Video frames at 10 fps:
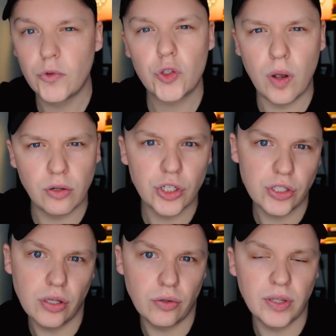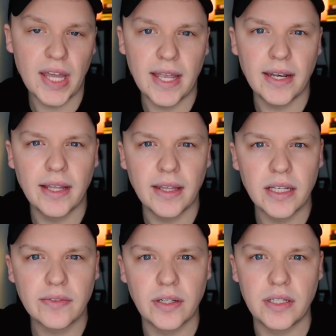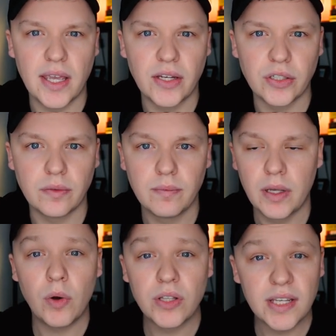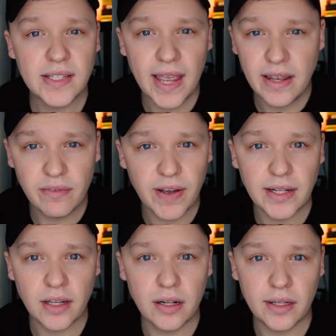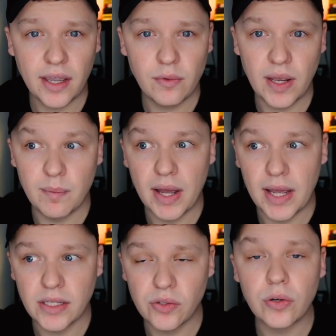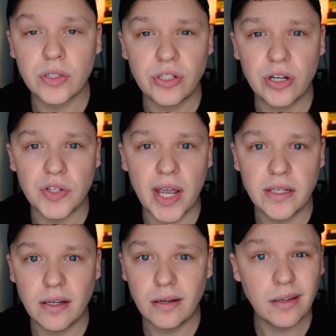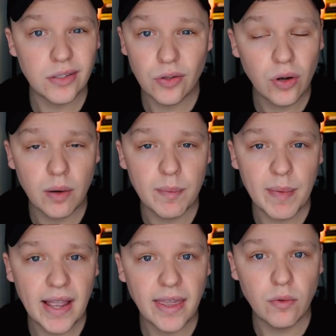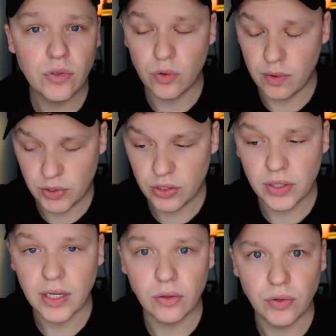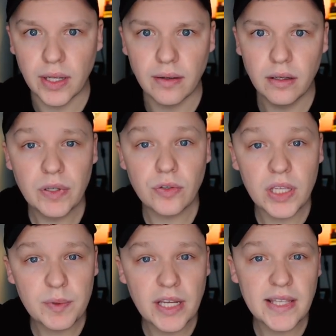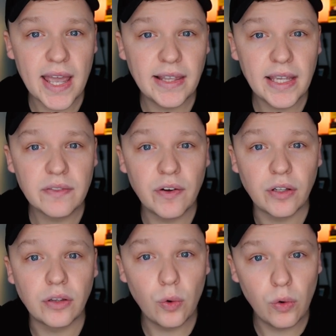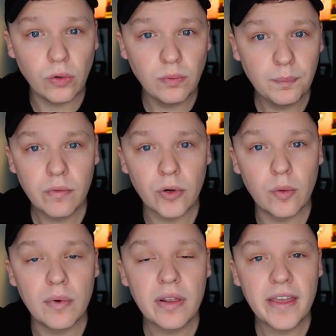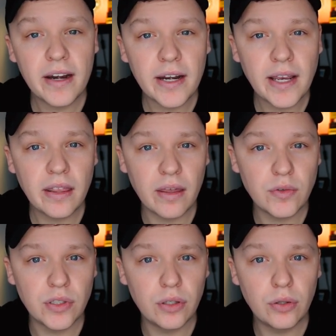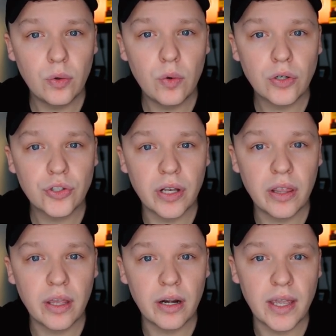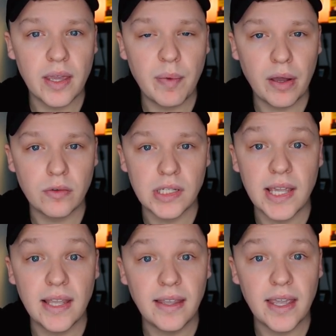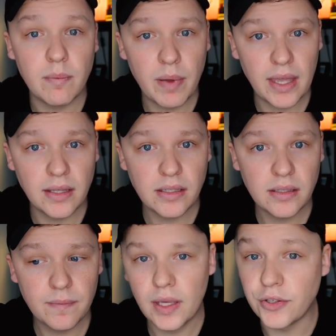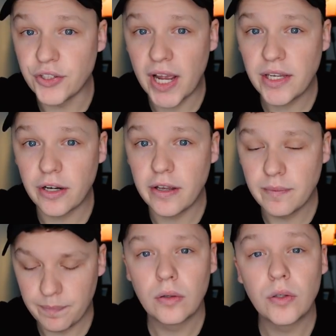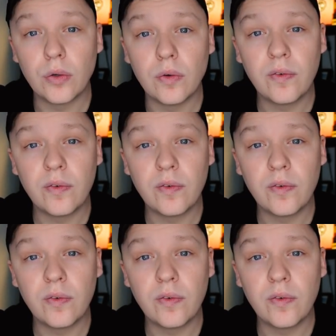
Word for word: so I'll just include that in the index fund section. Once it's in the Vanguard account in my stocks and shares ISA, it's not coming back out, so I'm just going to include it. So this brings the index fund total from £39,238.88 in January to